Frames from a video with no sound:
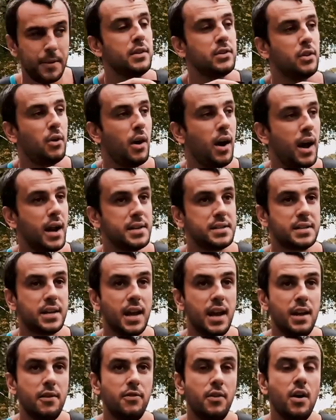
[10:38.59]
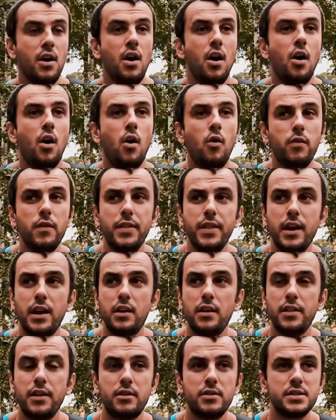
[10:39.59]
So Ice Cave, over
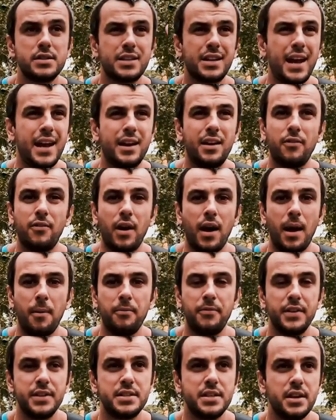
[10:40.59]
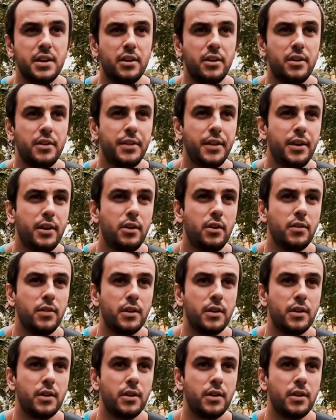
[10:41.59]
there, there is a kind of an amphitheater there.